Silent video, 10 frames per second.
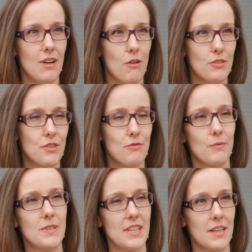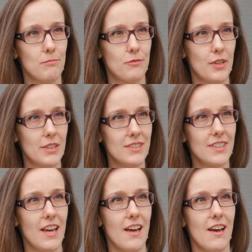uh, also from the same
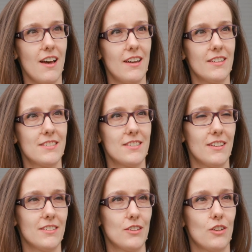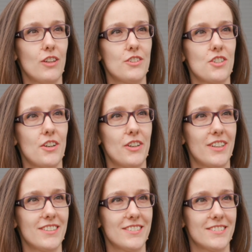field and uh, the knowledge sharing.